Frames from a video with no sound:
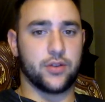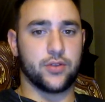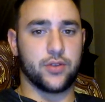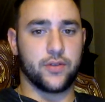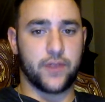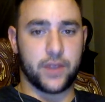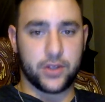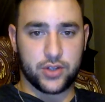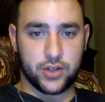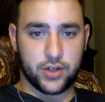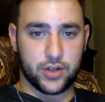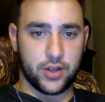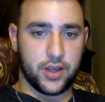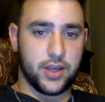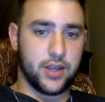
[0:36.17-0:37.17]
to adventure,
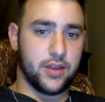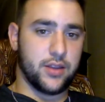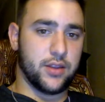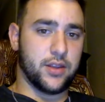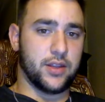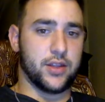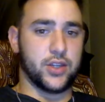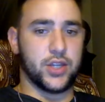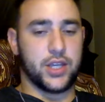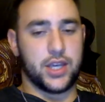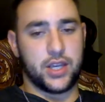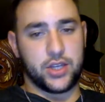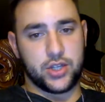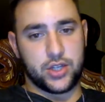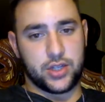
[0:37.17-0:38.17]
the
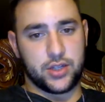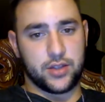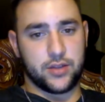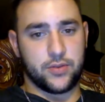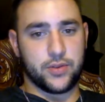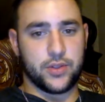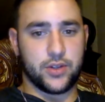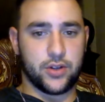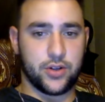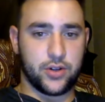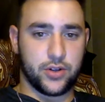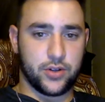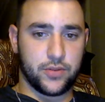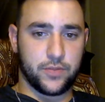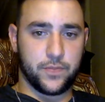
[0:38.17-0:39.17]
initiation, the
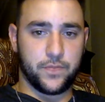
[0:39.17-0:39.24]
return,